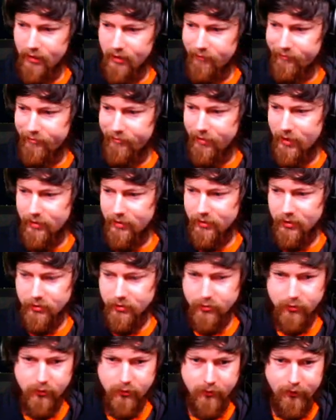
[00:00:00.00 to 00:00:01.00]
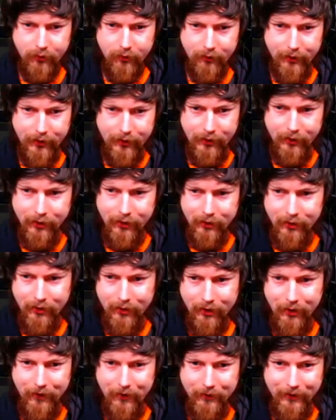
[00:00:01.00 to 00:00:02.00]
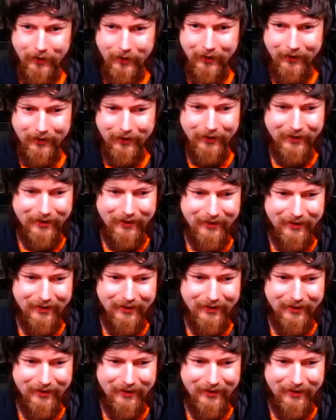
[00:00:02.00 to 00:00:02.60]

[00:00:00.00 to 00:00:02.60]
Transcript: I forgot the controls already. Oh no.